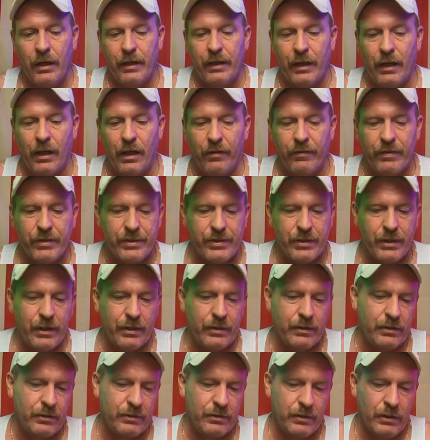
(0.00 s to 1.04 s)
Now all of a
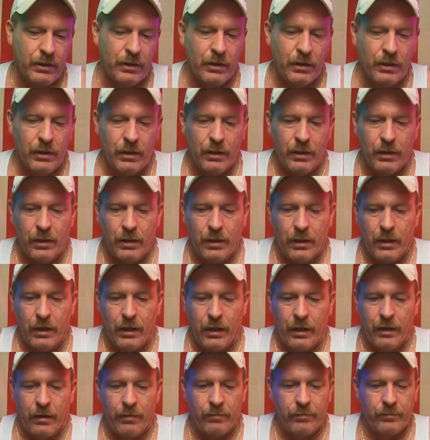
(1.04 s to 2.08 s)
sudden,
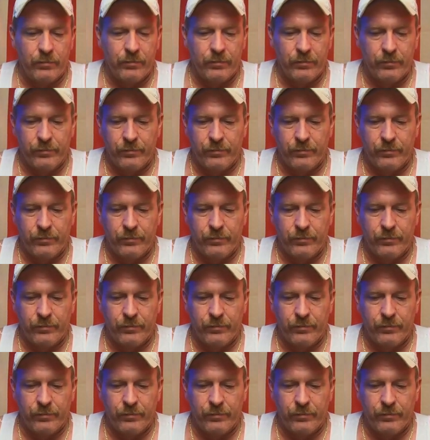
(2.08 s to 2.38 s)
um,